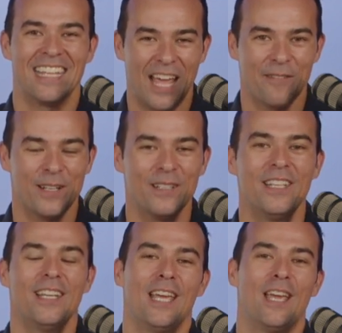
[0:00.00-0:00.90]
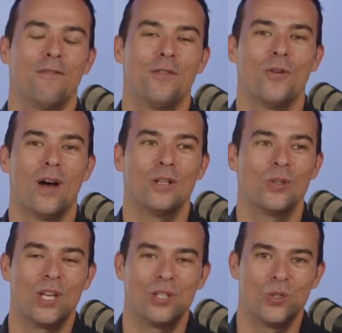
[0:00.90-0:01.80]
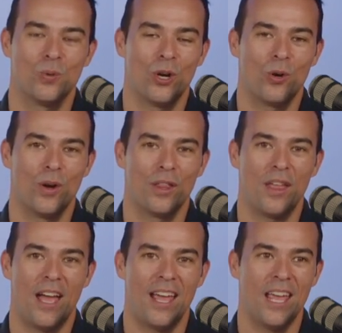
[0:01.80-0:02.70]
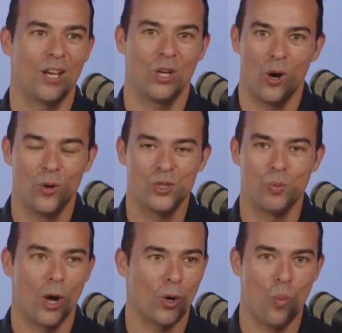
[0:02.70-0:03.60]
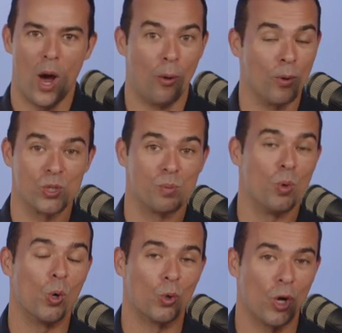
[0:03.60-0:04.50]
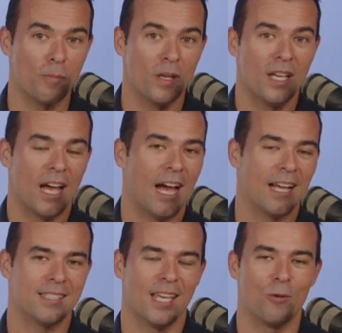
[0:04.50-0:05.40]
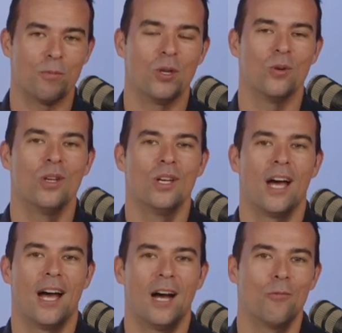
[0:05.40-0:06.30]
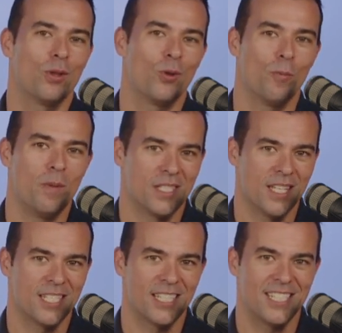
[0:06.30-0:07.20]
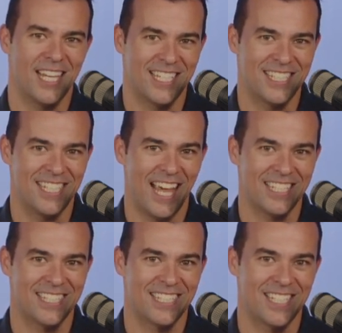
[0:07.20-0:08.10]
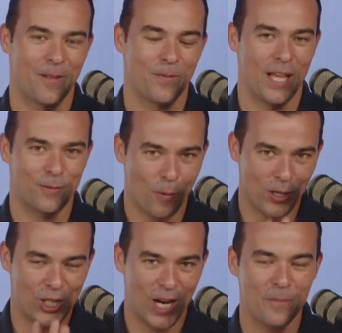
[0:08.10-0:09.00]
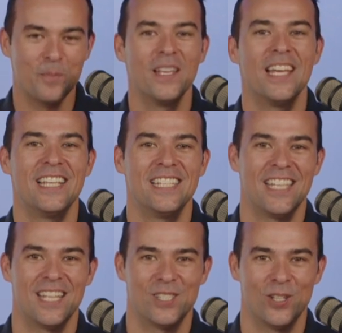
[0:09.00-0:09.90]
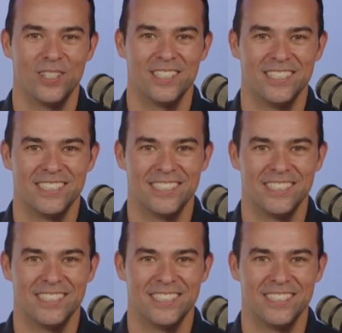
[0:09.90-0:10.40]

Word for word: Kevin if you are looking to work with a coach one-on-one or a small group to help you with your business success. Thanks for watching. See you soon.